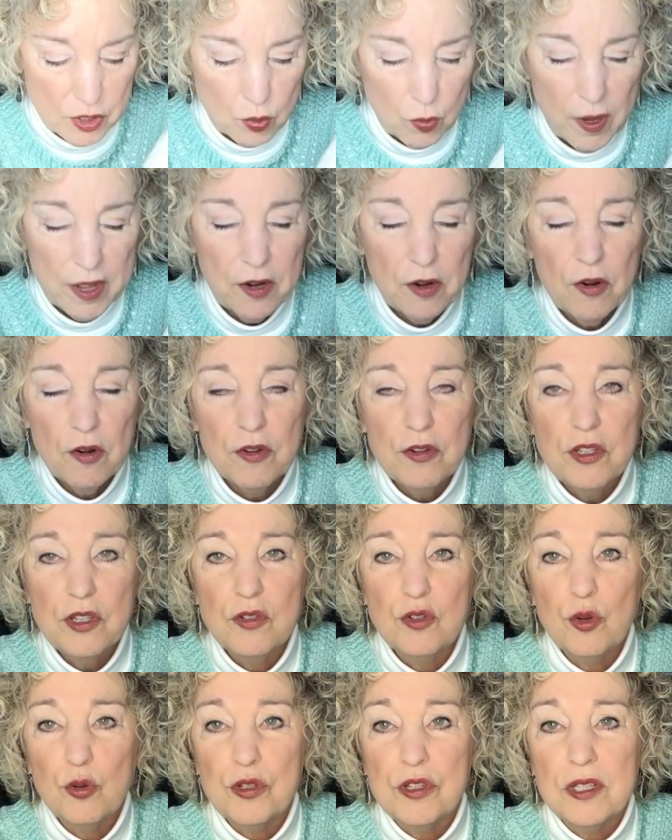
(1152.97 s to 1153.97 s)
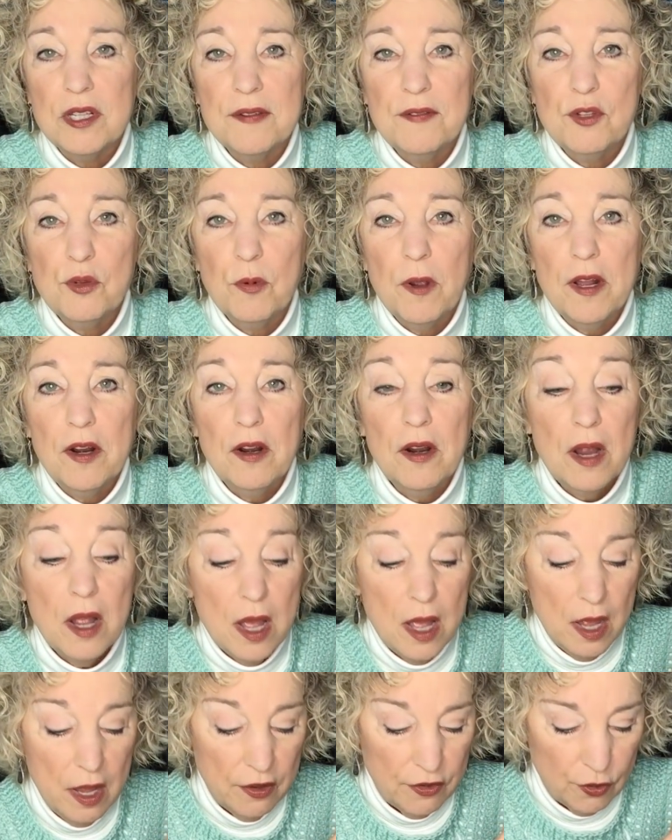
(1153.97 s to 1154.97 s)
sweater or short sleeve sweater
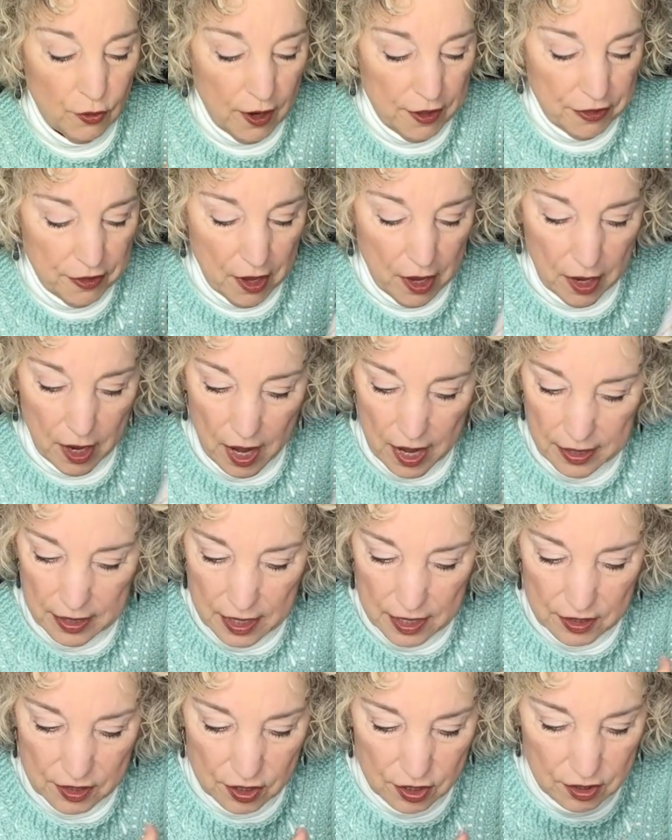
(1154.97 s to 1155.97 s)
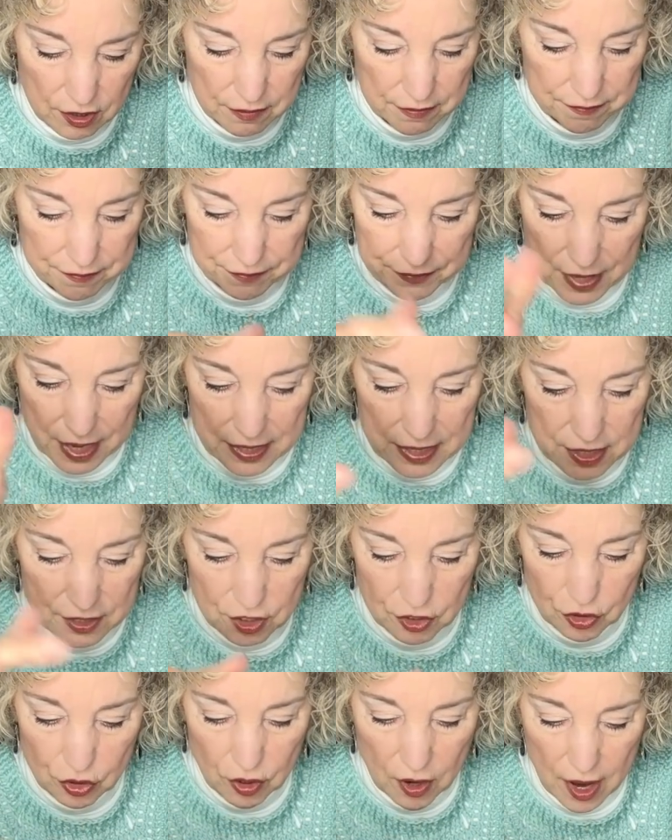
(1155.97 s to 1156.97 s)
so I thought I need to I
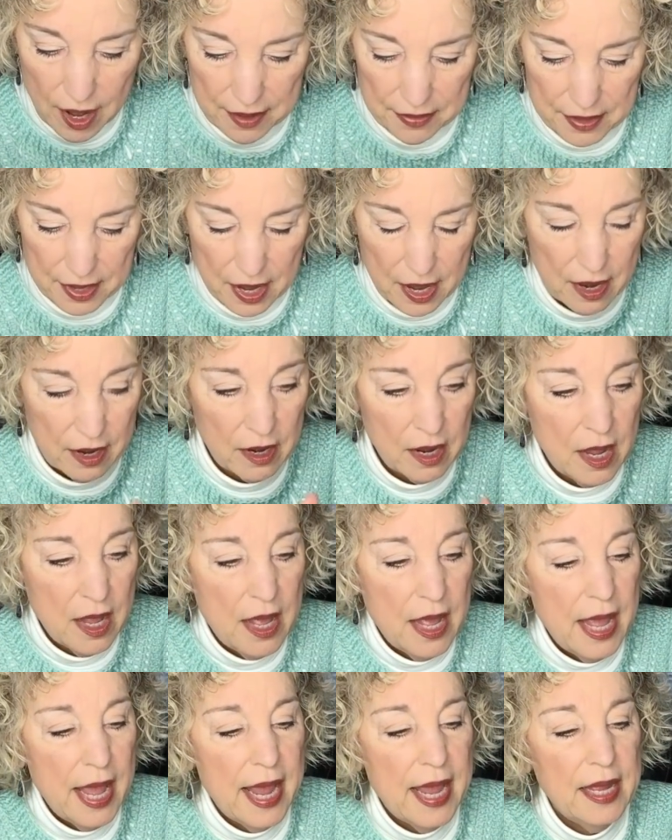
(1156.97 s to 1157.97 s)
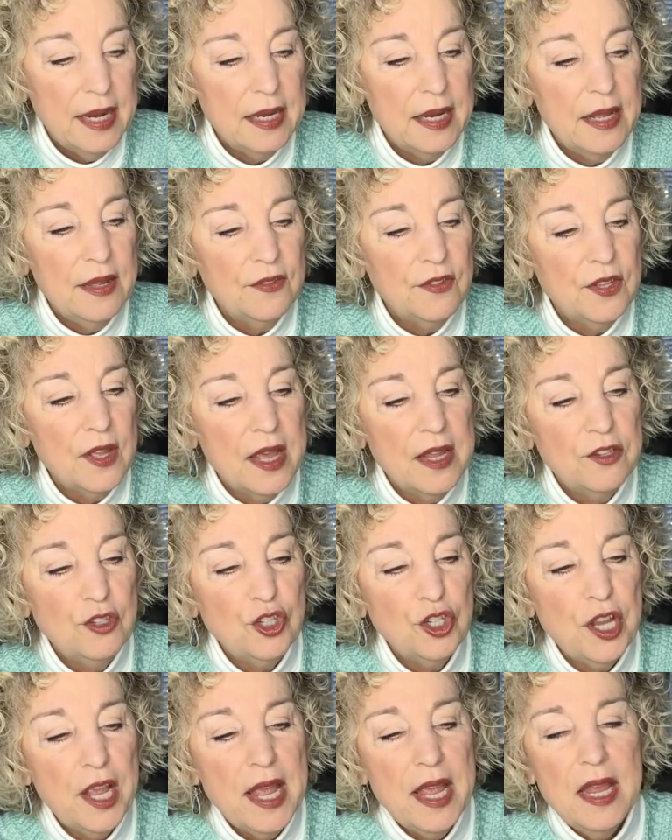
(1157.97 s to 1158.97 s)
need to try that and it's a
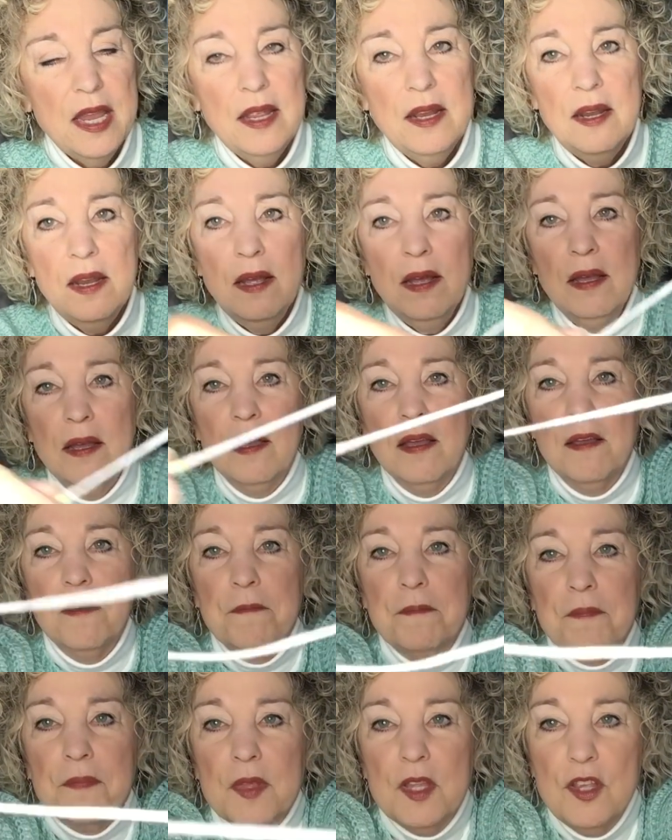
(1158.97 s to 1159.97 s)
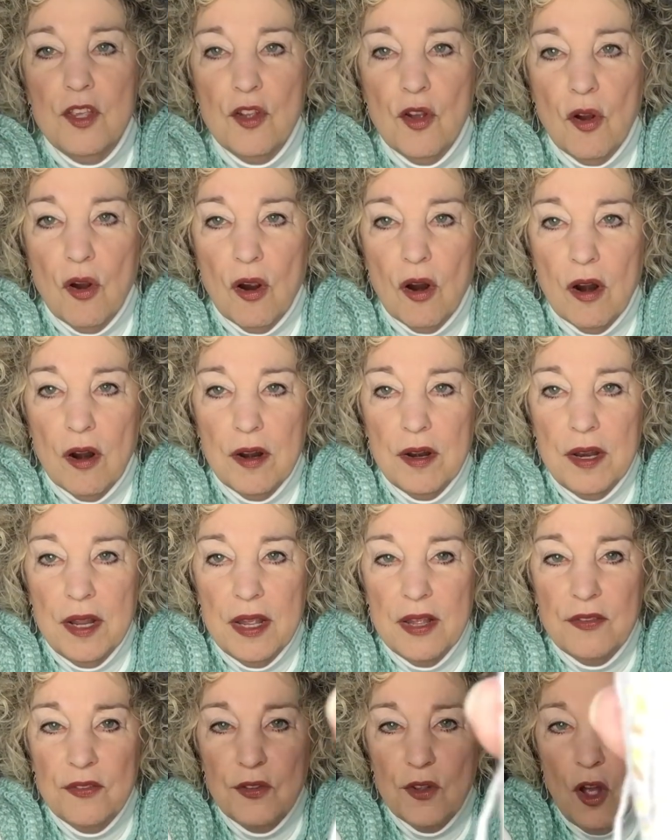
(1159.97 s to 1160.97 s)
chain yarn
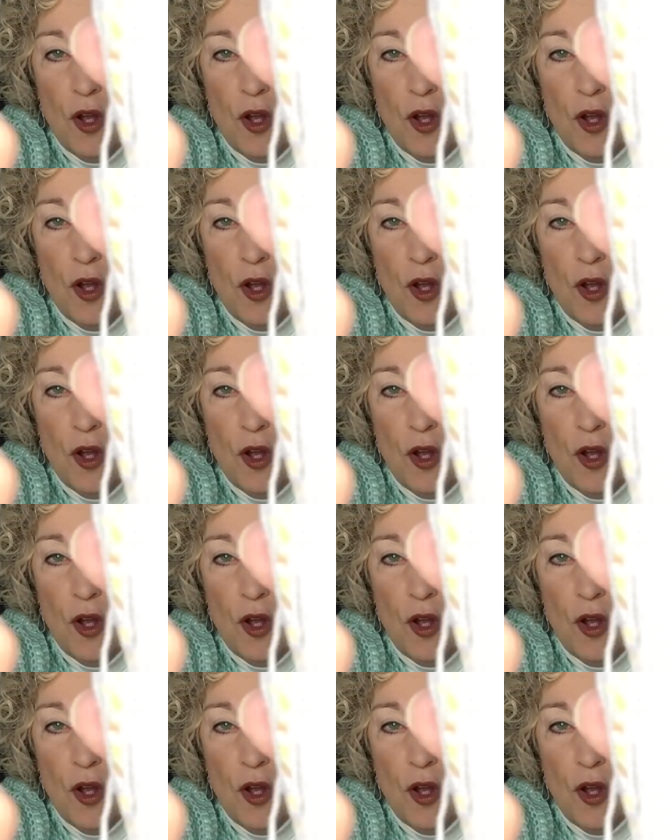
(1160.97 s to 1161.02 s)
it's